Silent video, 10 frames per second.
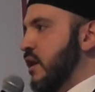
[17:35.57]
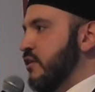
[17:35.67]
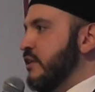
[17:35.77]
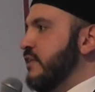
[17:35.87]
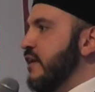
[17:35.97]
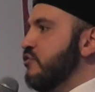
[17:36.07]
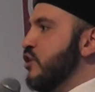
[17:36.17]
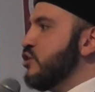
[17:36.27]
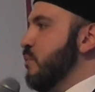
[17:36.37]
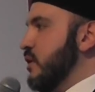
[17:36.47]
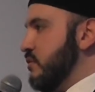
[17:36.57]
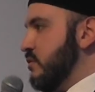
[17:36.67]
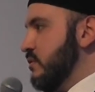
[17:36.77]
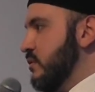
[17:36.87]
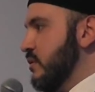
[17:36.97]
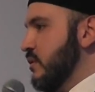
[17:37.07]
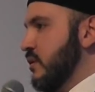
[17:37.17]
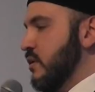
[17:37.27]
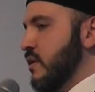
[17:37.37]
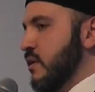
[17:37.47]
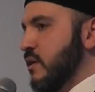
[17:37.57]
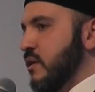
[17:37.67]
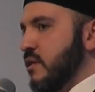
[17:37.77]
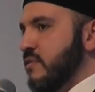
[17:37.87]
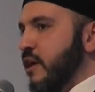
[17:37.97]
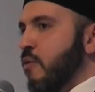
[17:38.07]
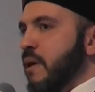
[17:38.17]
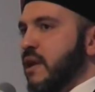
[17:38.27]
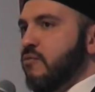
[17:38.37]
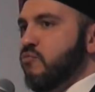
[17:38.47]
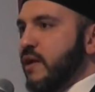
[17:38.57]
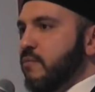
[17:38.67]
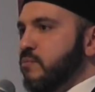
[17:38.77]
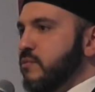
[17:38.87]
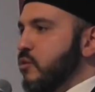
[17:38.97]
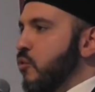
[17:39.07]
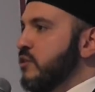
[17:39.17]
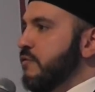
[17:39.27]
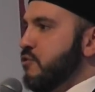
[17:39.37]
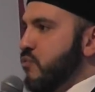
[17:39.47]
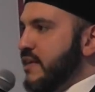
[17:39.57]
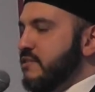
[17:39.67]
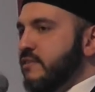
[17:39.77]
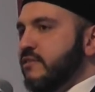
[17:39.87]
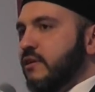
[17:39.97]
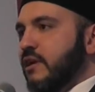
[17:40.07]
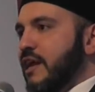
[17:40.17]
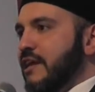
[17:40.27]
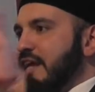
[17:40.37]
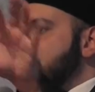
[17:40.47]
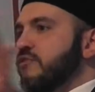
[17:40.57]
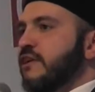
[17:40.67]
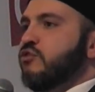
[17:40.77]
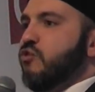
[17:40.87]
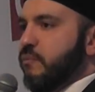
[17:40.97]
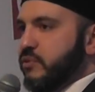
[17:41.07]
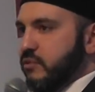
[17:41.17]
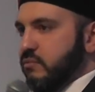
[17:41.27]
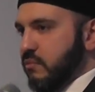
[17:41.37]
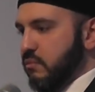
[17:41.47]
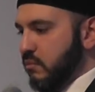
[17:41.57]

And in the Day of Judgment, there'll be all different races in each of these groups.